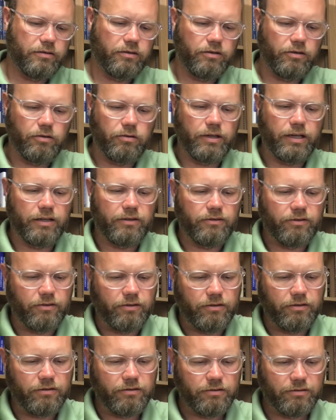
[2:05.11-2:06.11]
No
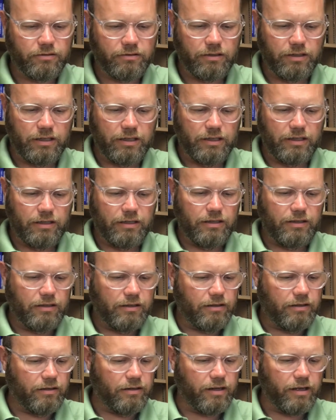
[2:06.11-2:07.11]
answer.
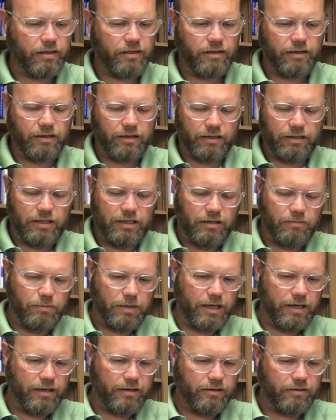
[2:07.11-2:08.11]
Nothing, I keep
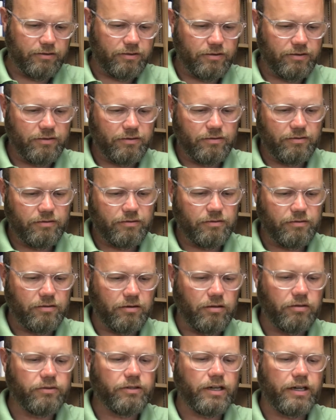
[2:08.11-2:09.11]
at it
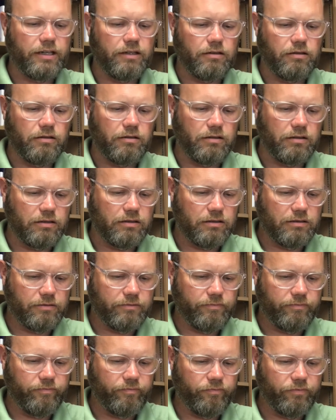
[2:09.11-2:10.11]
all night long,
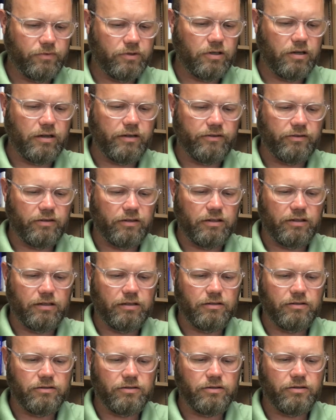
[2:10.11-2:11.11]
tossing
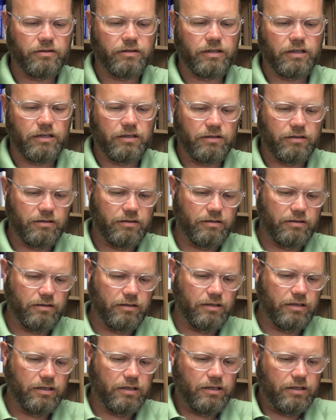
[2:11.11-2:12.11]
and turning.
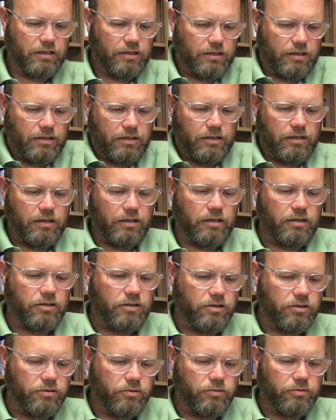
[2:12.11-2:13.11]
And
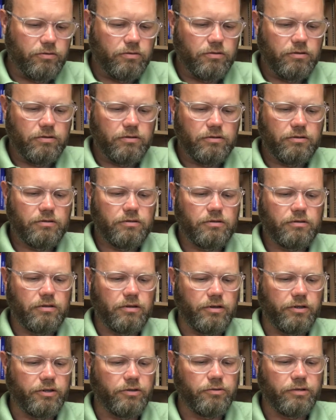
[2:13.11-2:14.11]
you,
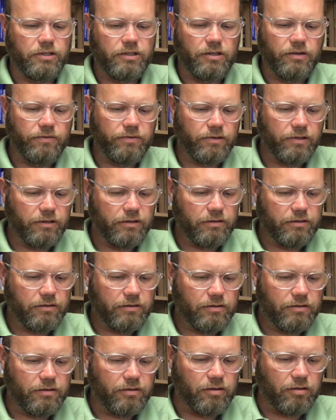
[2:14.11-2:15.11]
are you indifferent
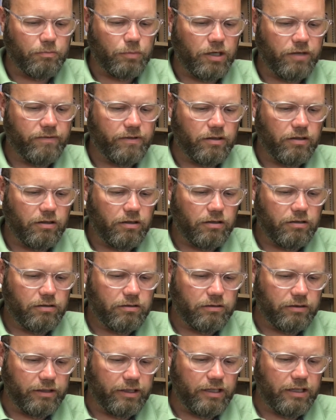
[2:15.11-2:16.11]
above it all,
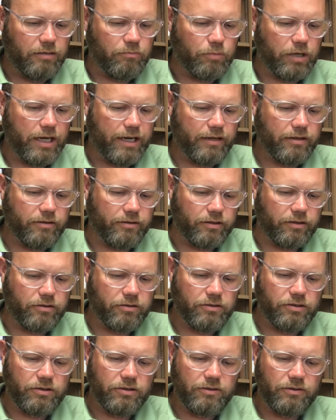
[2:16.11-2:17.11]
leaning back on the
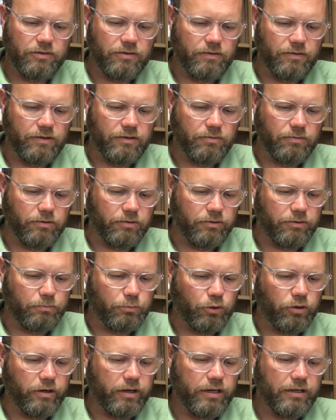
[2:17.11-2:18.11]
cushions of Israel's
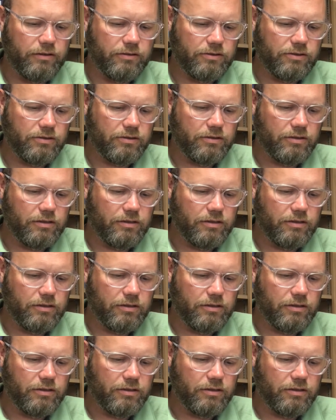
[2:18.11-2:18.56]
praise?